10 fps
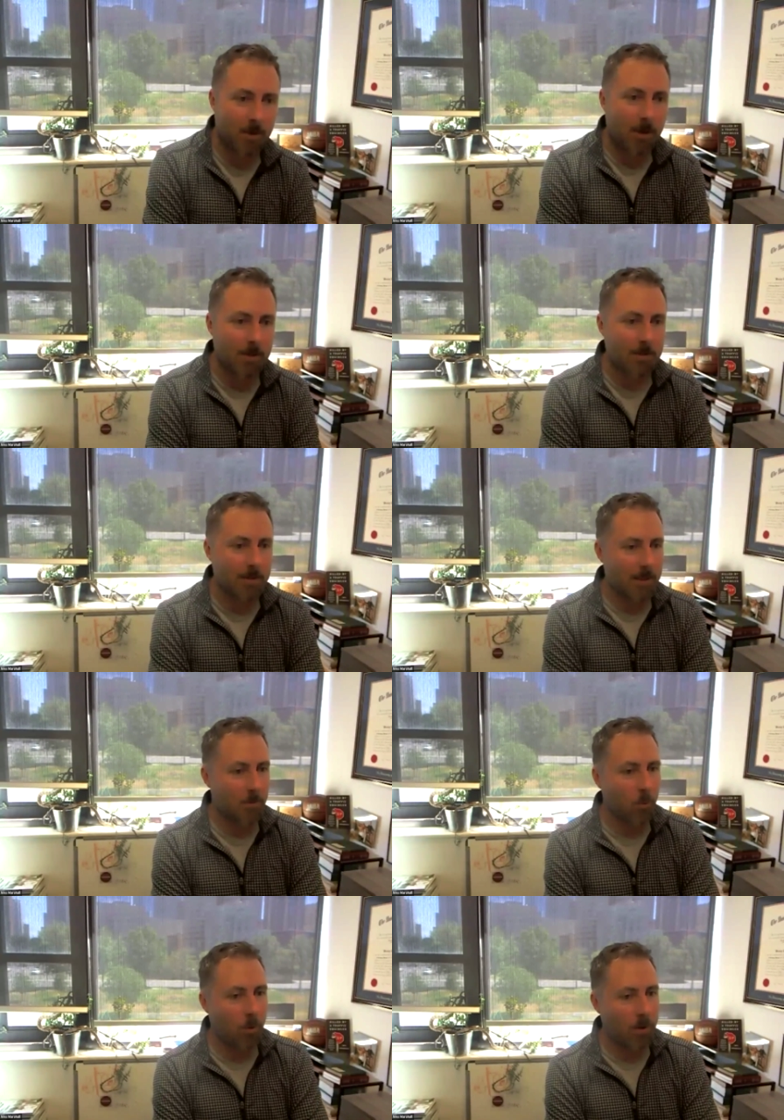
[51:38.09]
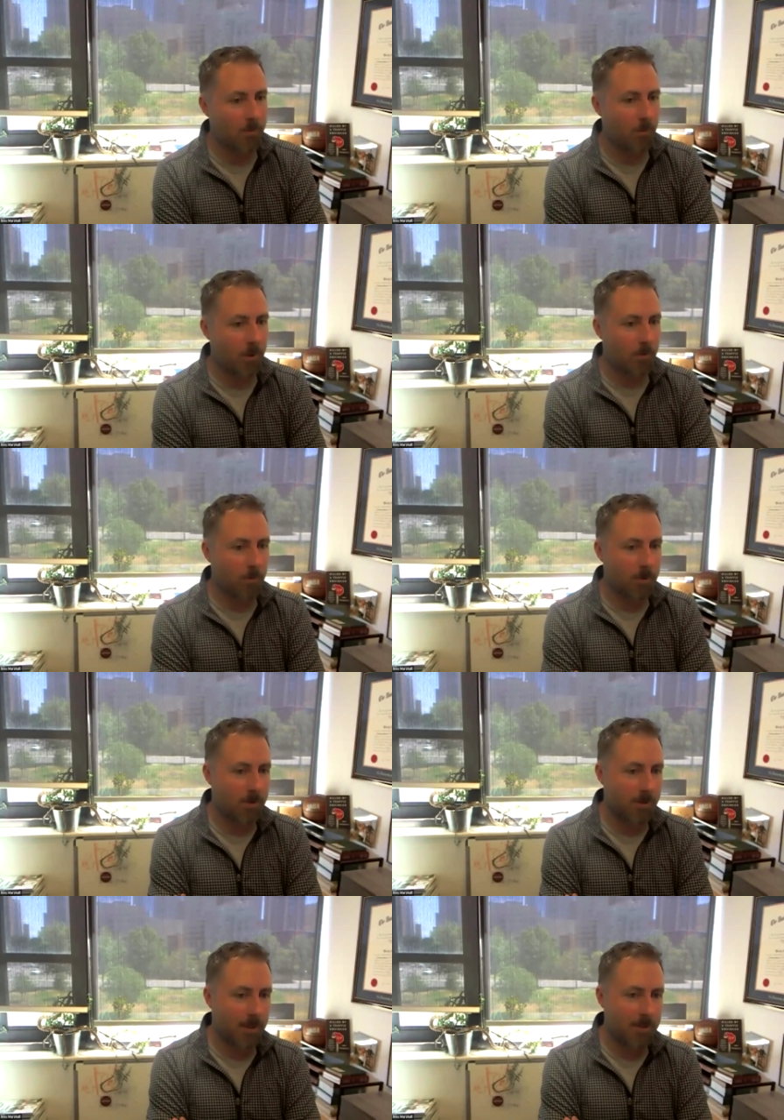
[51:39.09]
not like one where we
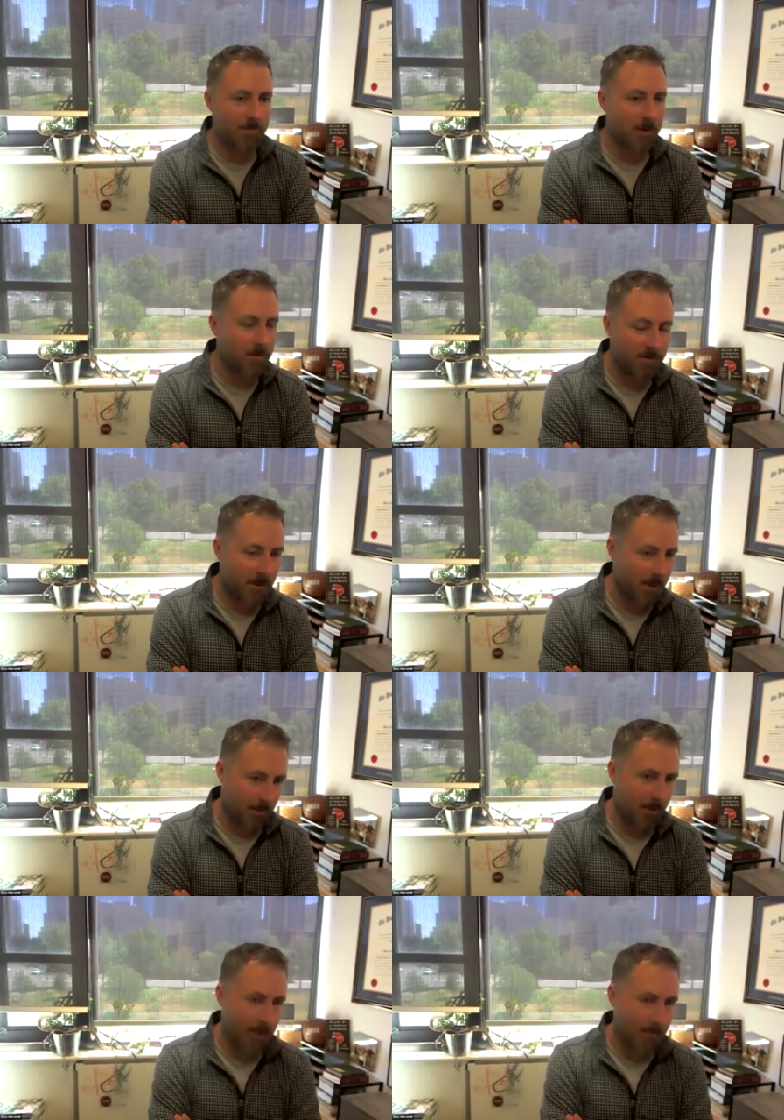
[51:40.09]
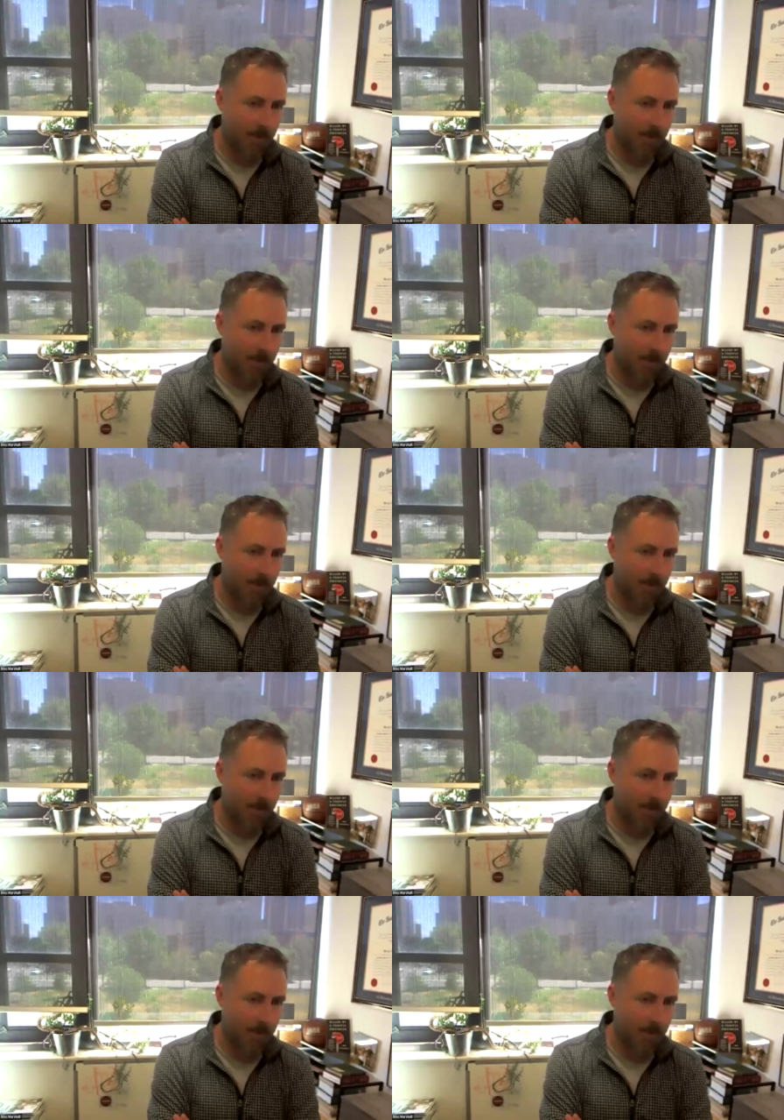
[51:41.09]
need to vilify them.